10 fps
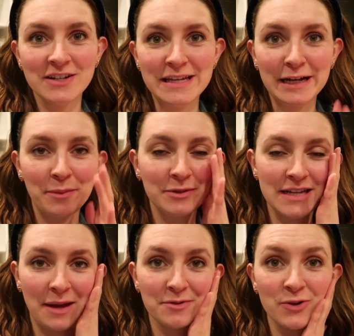seat a couple
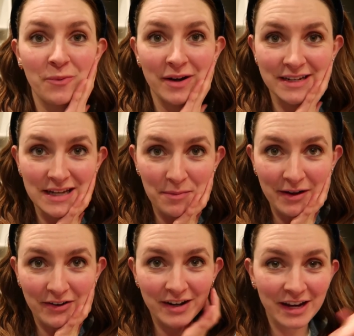times so I wanted to get
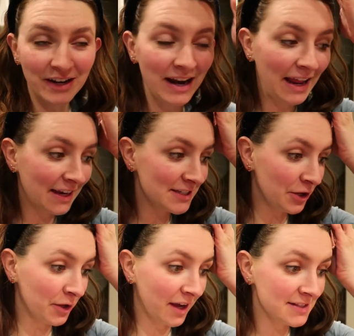back on here and
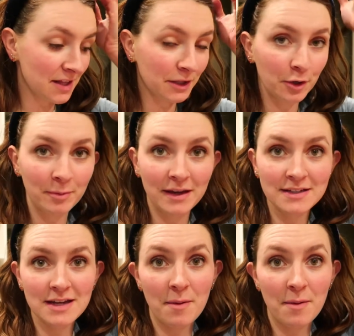tell you guys a little bit